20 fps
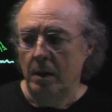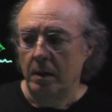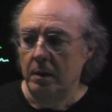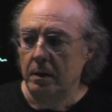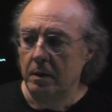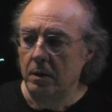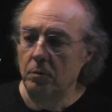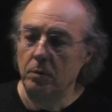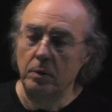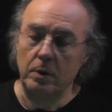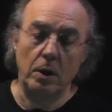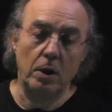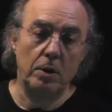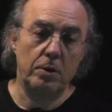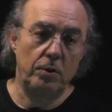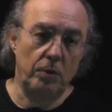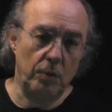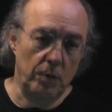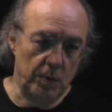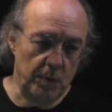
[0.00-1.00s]
they were
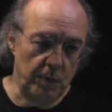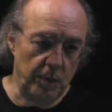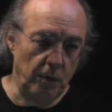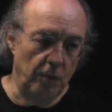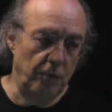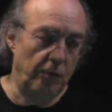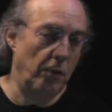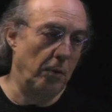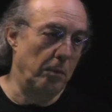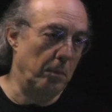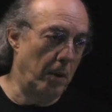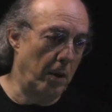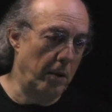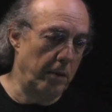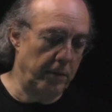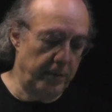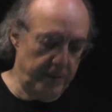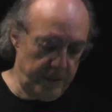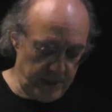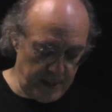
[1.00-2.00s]
not useful for
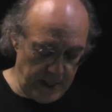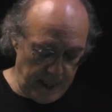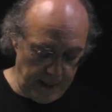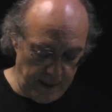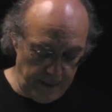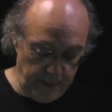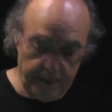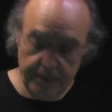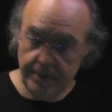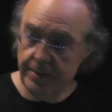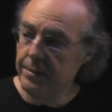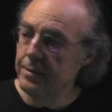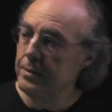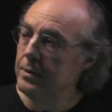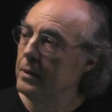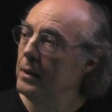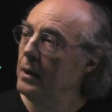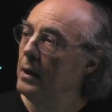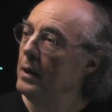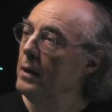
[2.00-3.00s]
modern
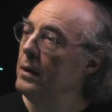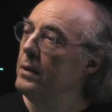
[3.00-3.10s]
science.